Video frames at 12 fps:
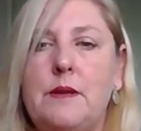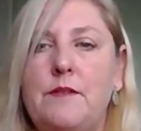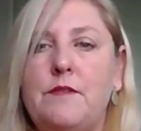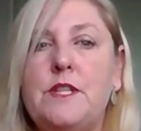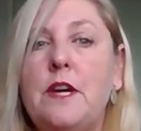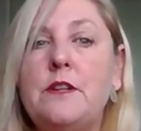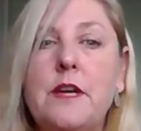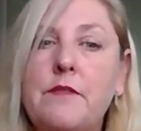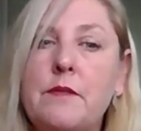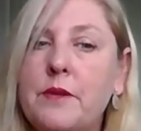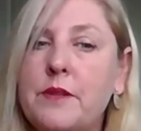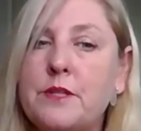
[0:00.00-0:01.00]
If you've turned over
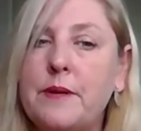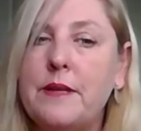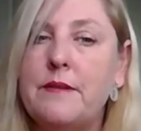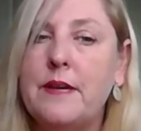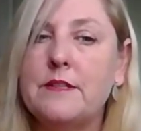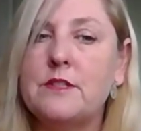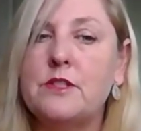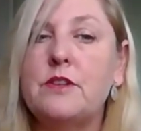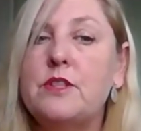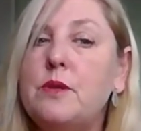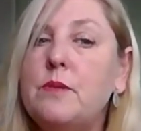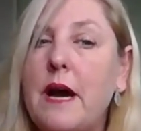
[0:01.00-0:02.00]
more than
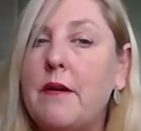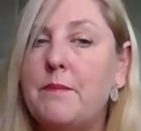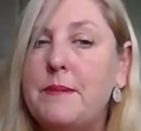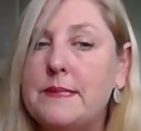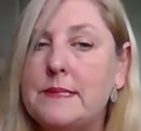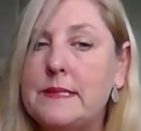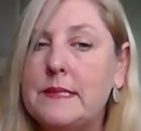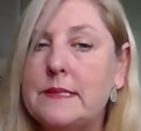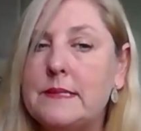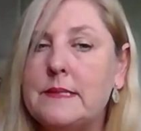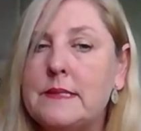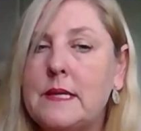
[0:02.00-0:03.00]
$20,000, you are a
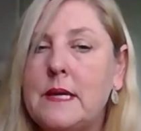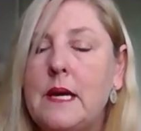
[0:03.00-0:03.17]
business.